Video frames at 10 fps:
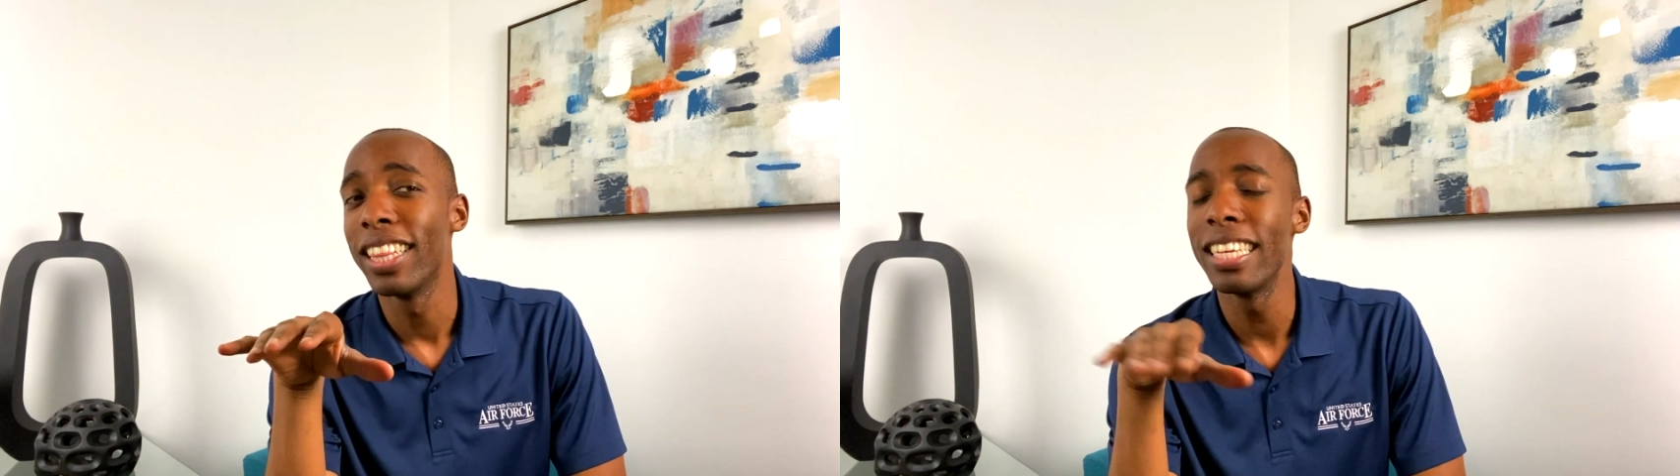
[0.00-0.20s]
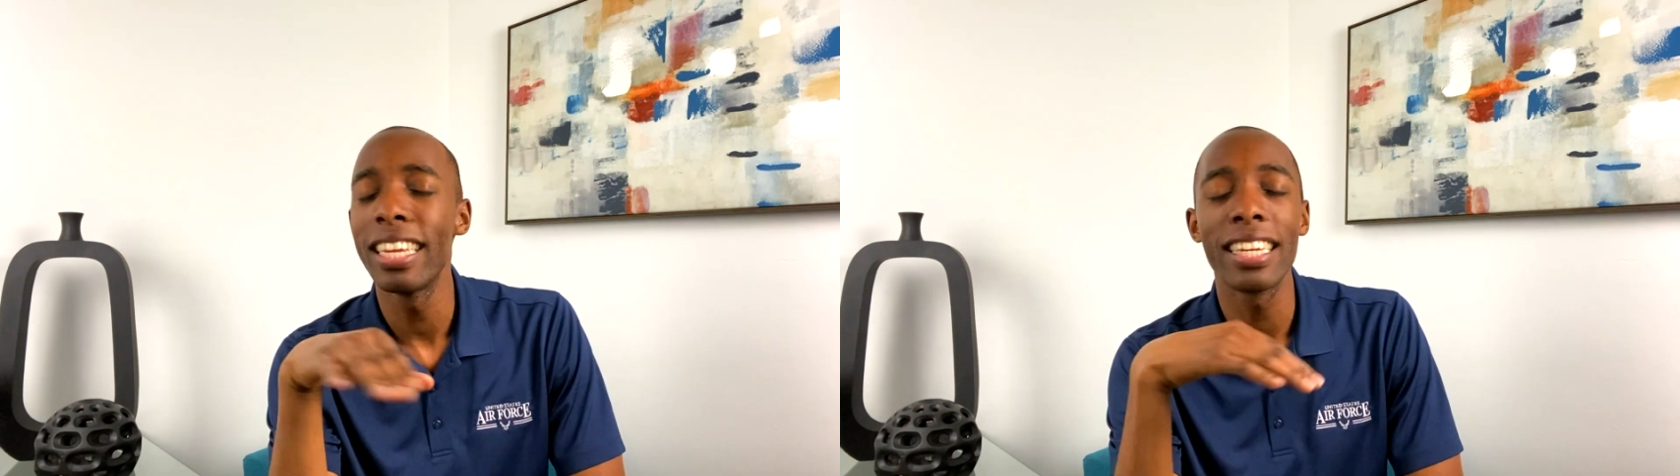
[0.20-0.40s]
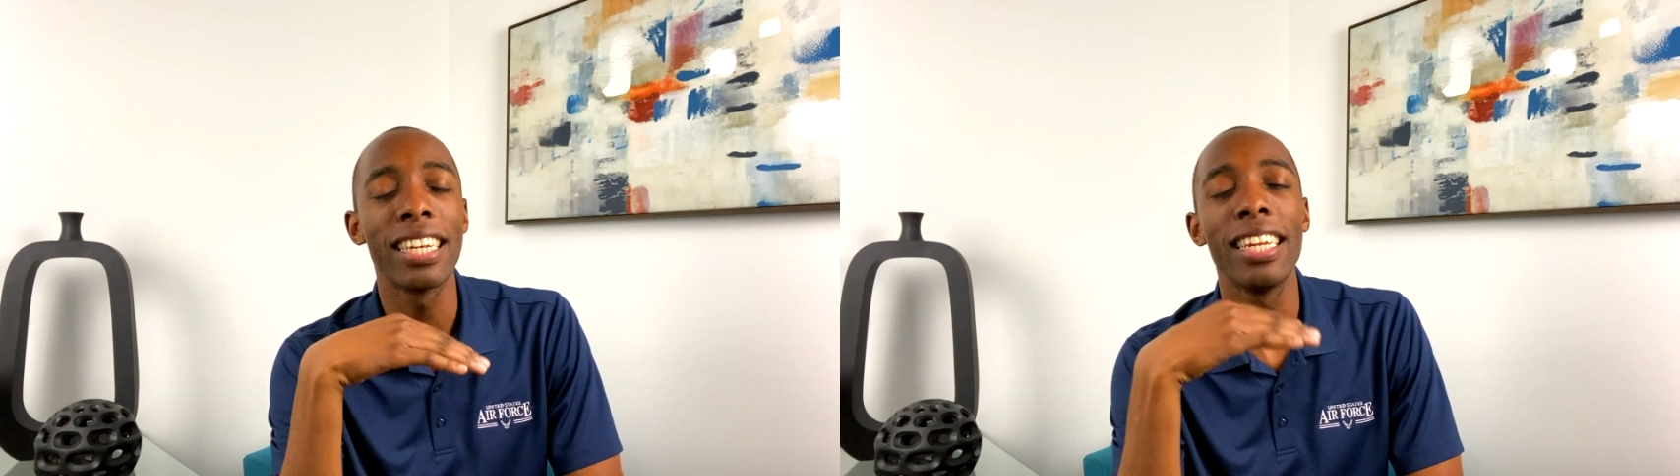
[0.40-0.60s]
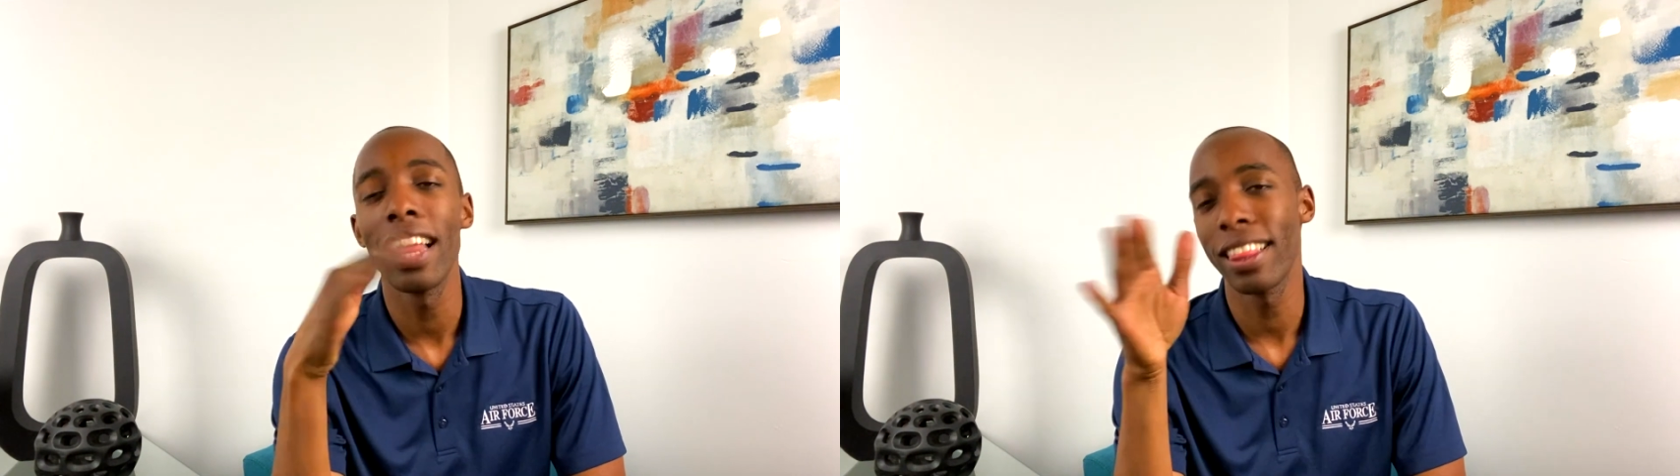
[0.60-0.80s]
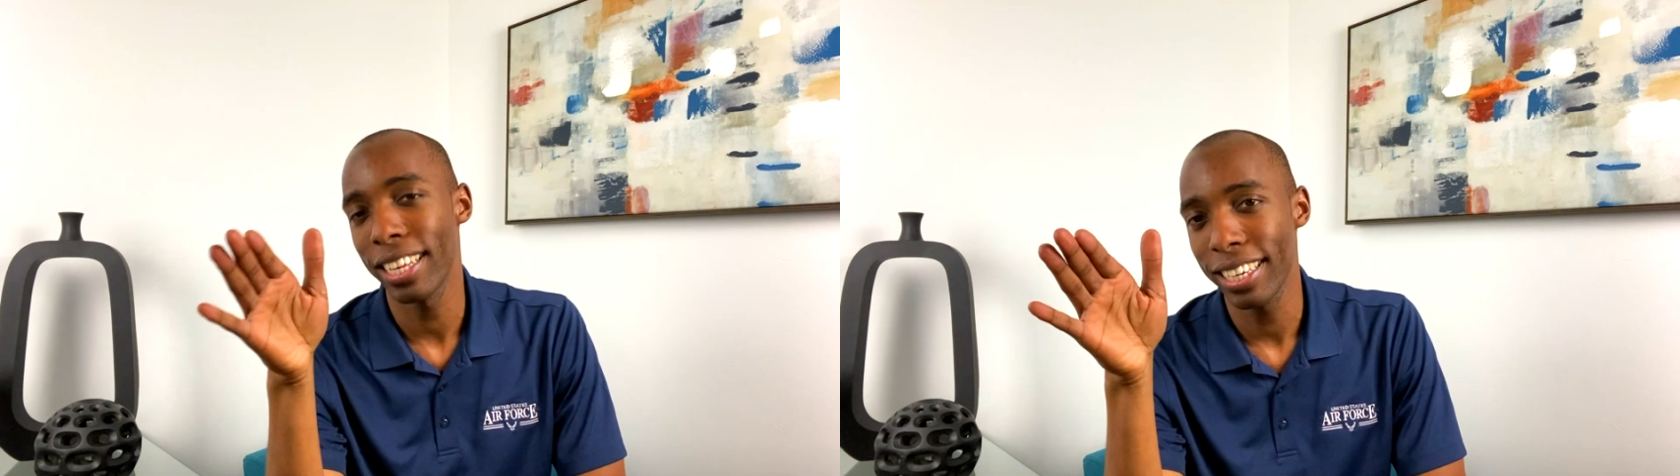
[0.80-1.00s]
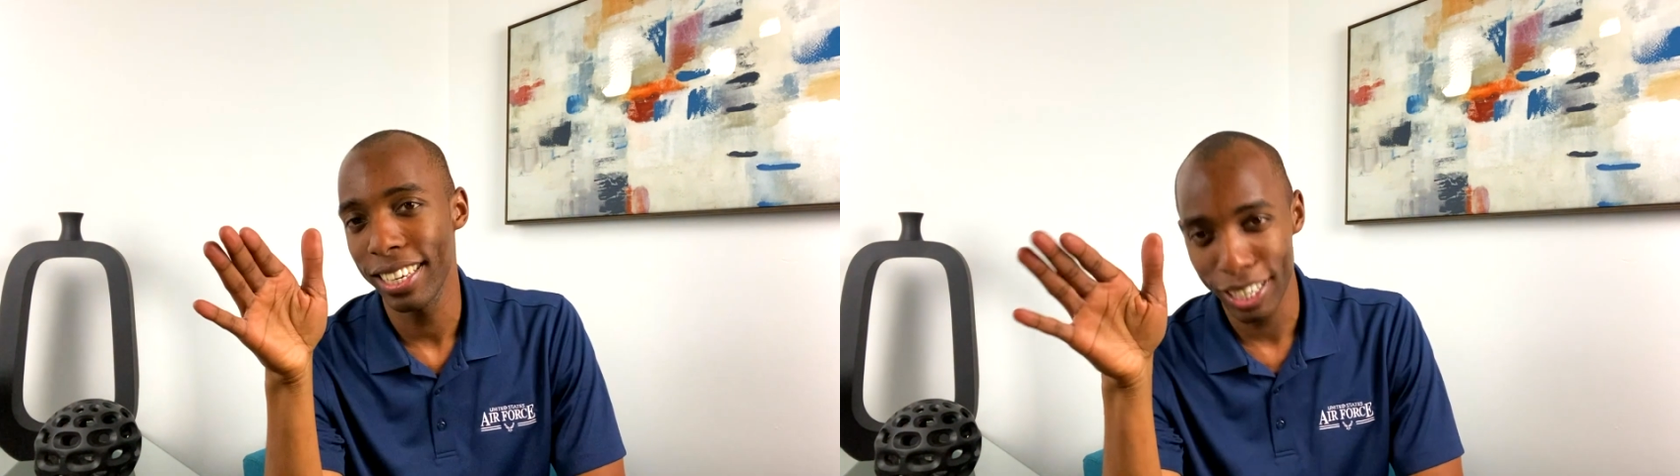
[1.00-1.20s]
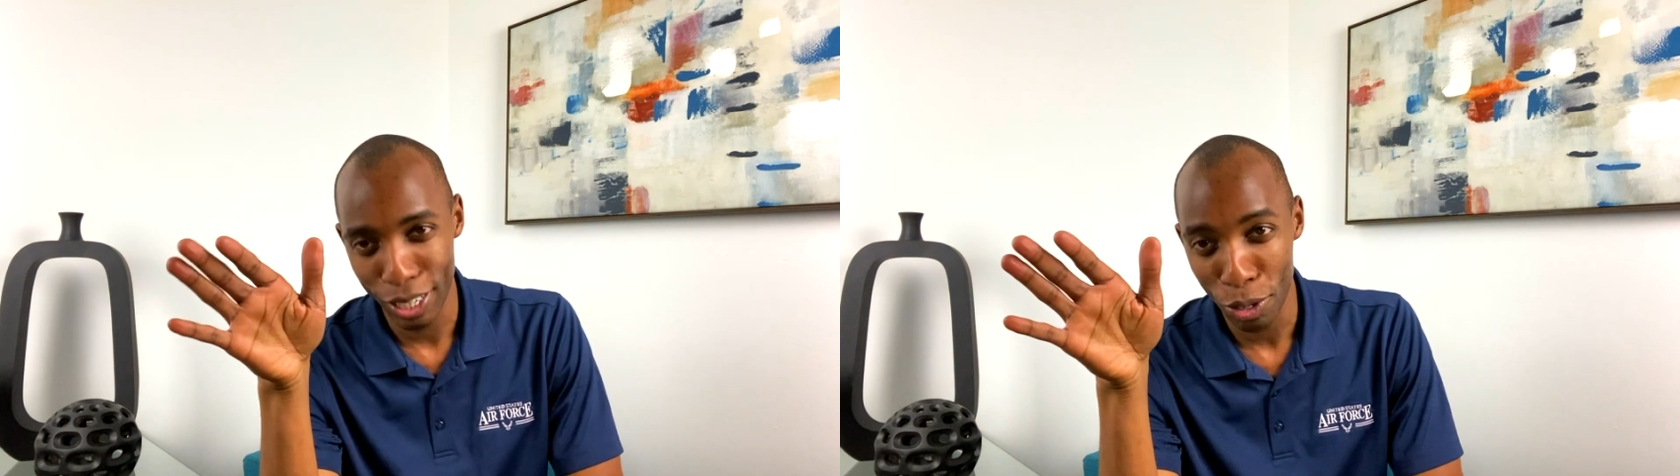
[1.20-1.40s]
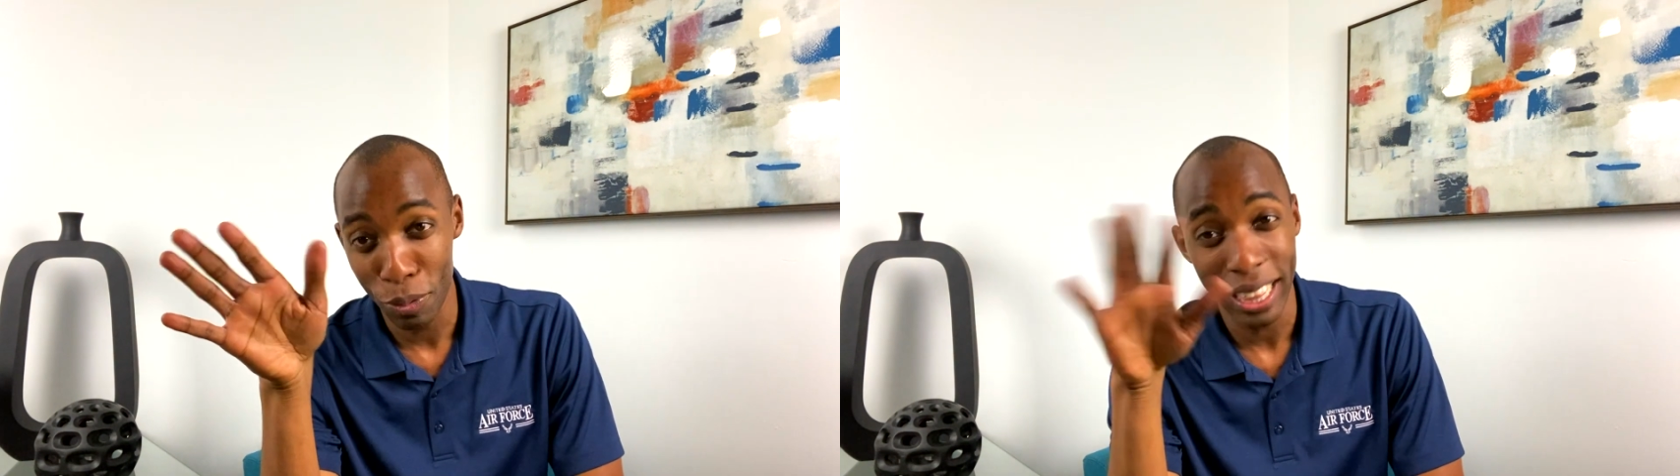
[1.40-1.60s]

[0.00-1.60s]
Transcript: This has nothing to do with